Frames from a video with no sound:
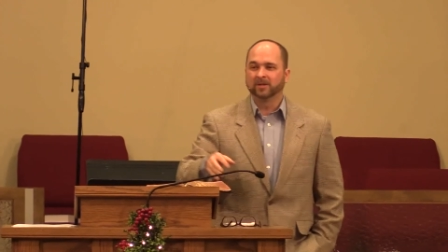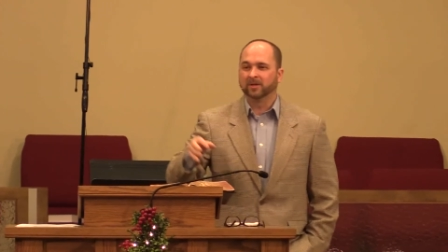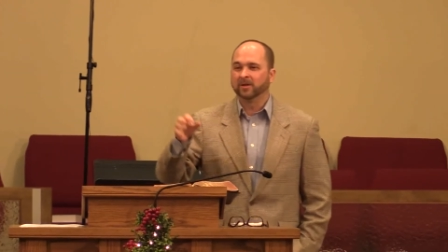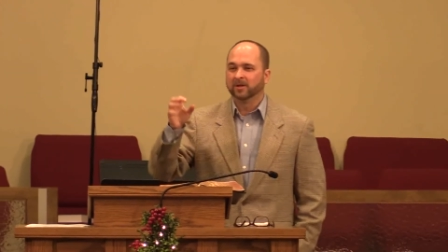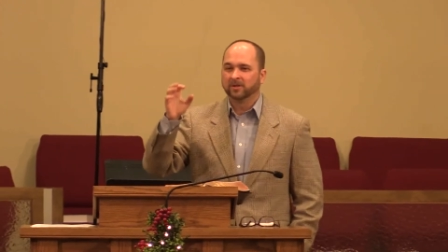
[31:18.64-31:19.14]

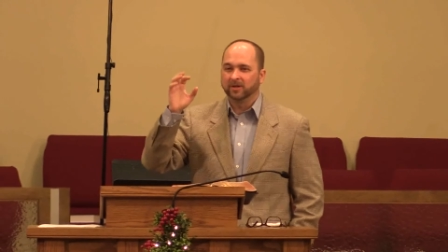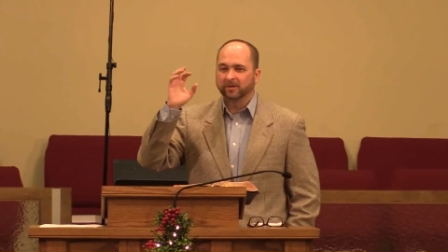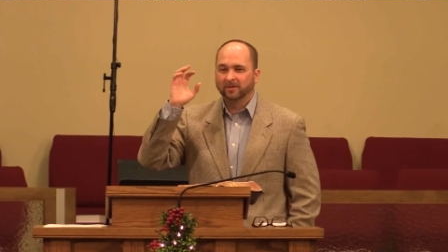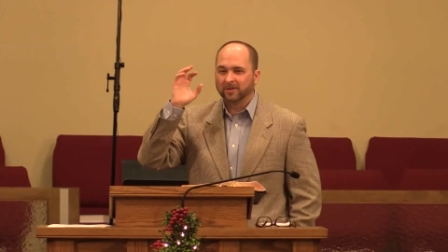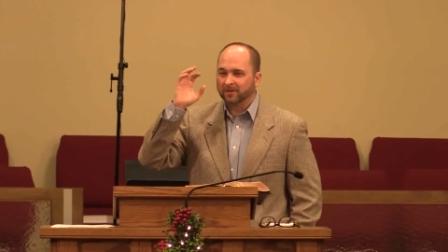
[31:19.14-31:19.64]
to,
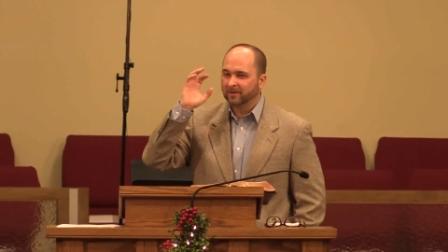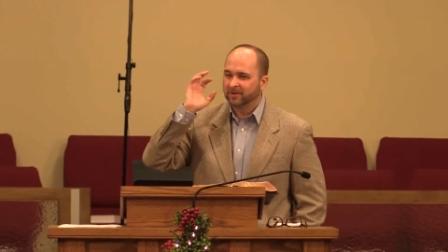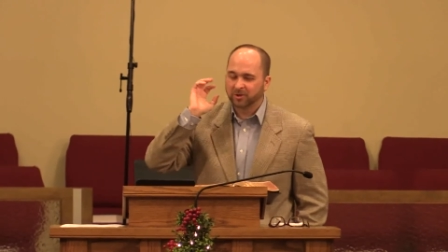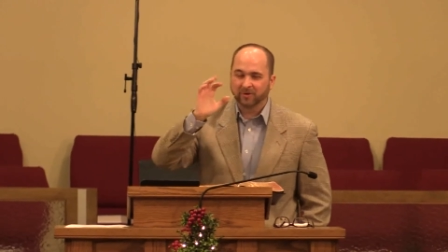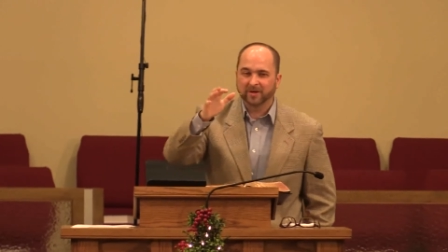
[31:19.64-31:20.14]
to, to
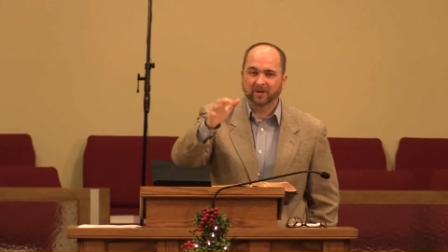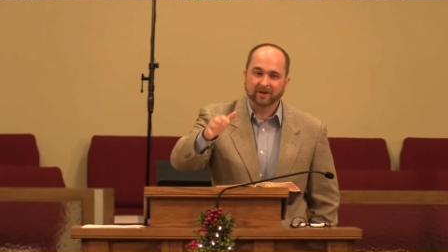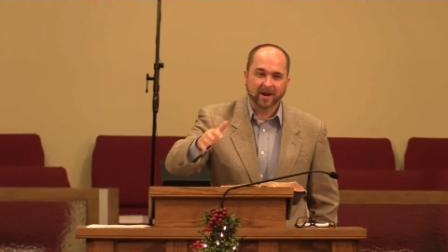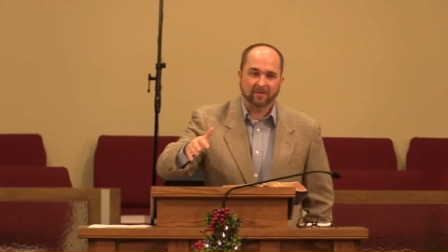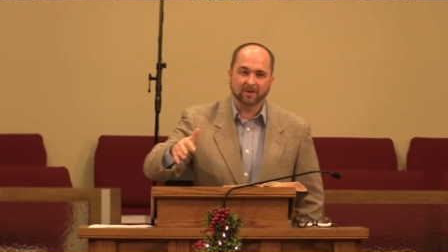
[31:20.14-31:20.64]
shoot into
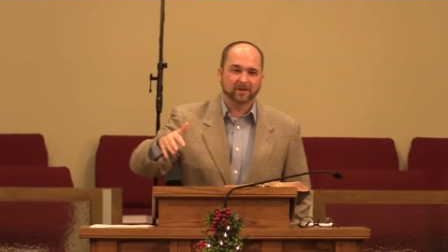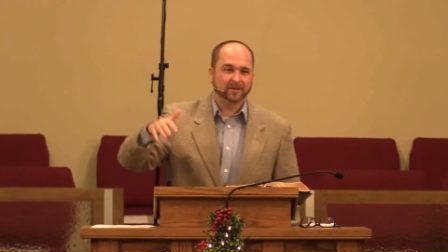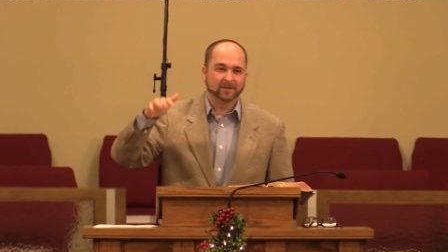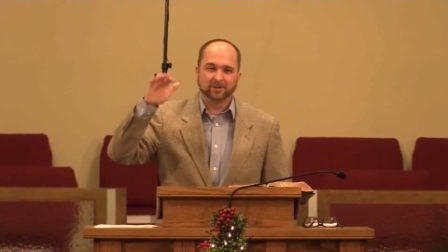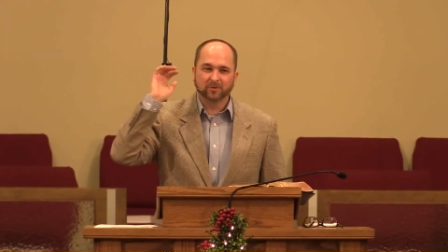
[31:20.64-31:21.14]
your
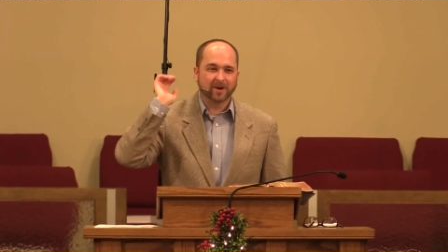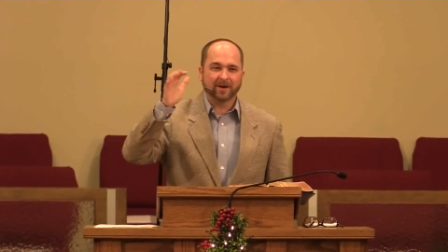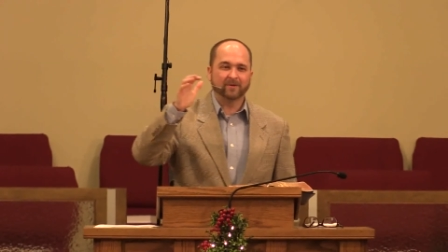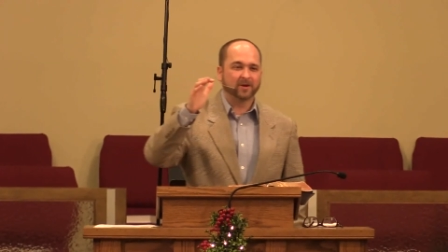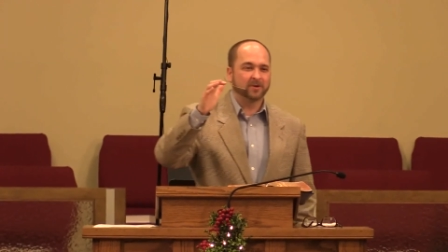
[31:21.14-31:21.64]
neighborhood, to do
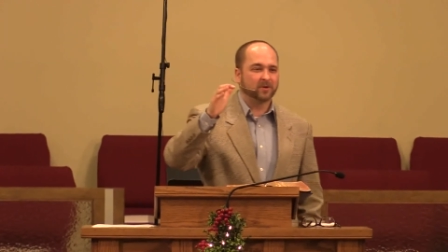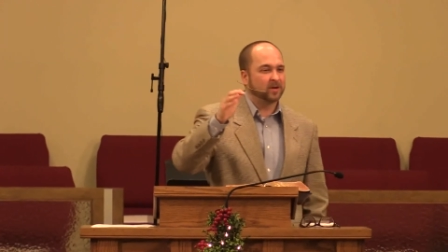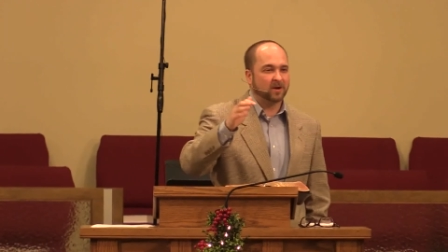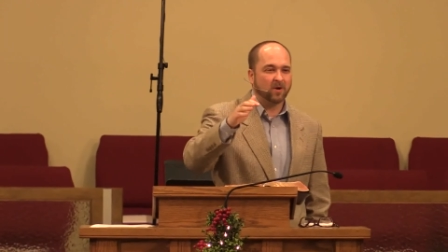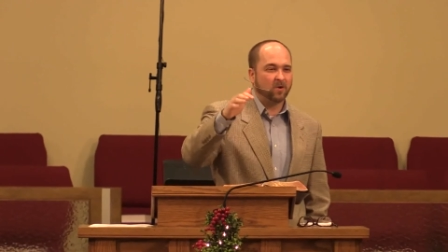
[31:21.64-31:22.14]
whatever you're doing
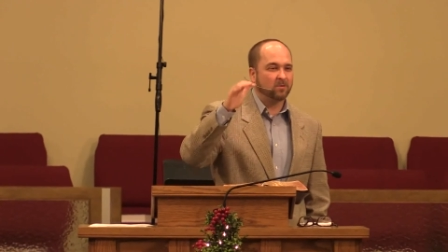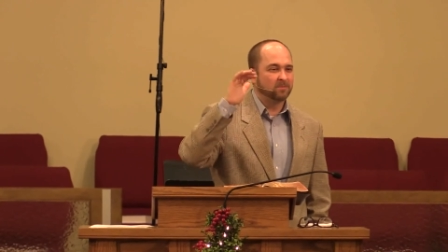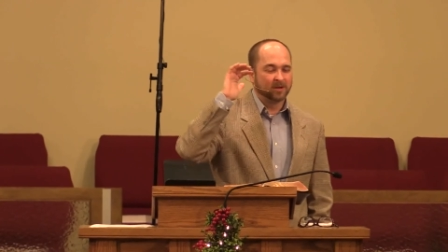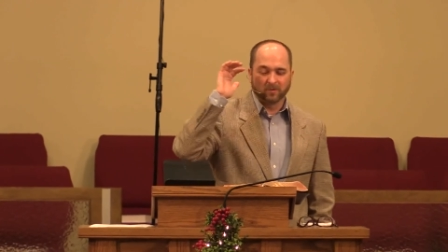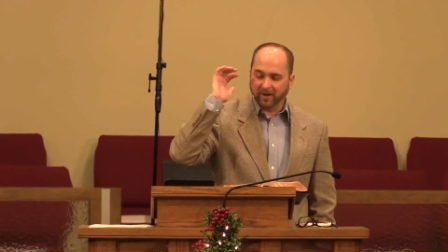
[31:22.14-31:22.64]
at home,
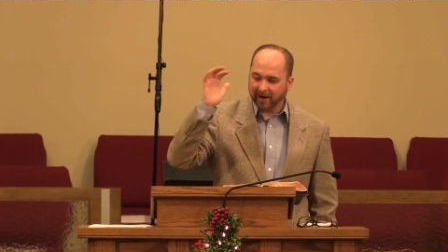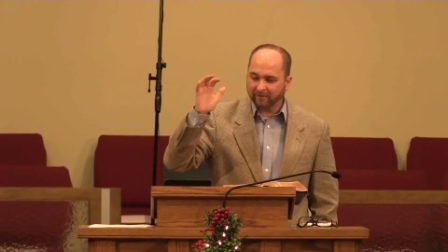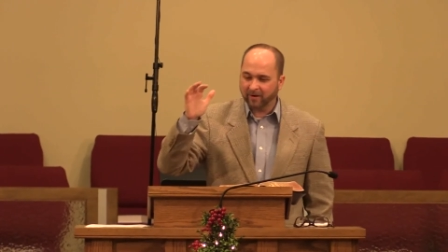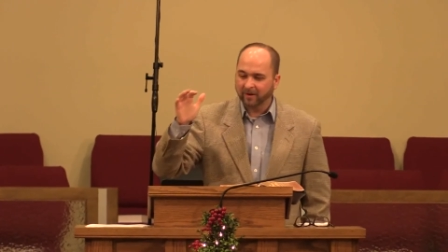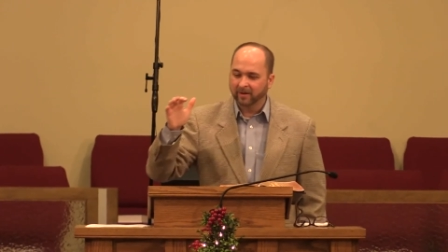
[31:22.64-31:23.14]

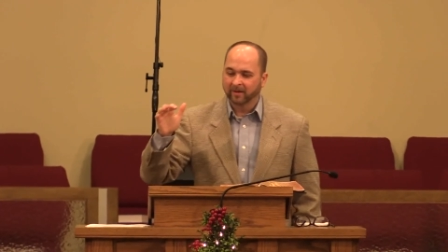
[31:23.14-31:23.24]
whatever.